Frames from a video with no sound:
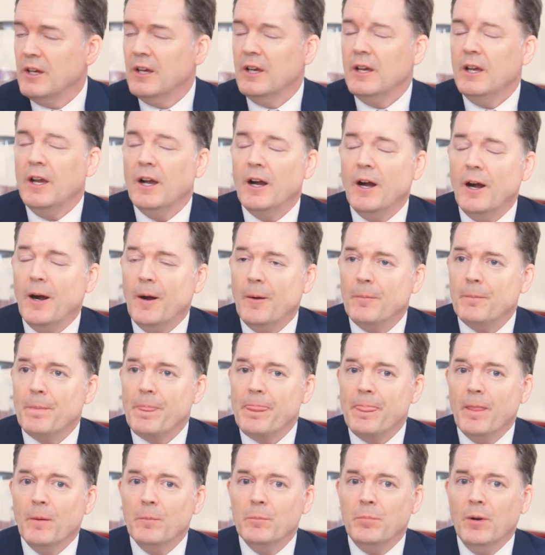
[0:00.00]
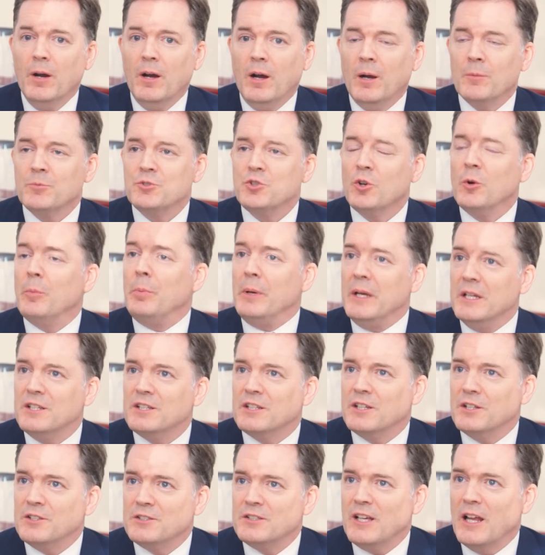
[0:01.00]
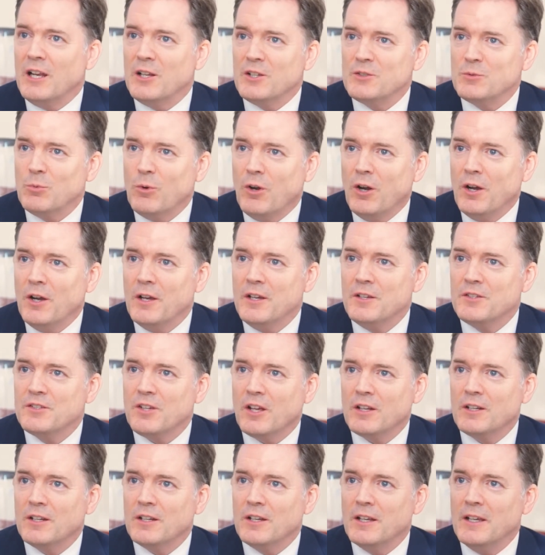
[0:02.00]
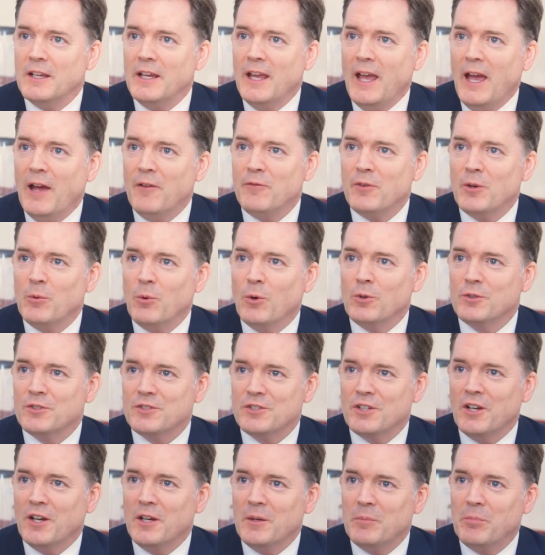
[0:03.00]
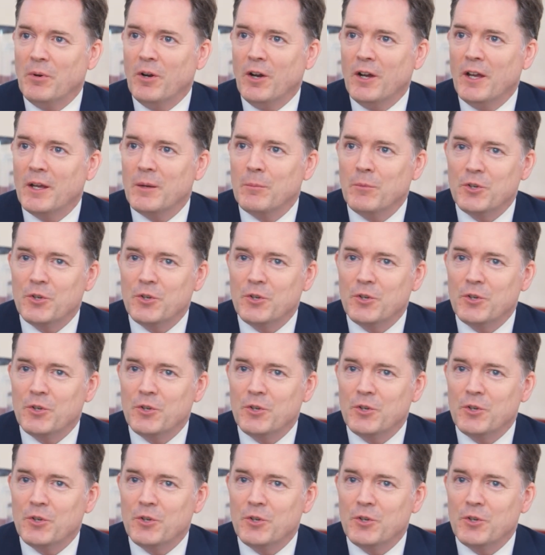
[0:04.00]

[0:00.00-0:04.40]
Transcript: But I'm sure Peter can tell us why suddenly everyone started buying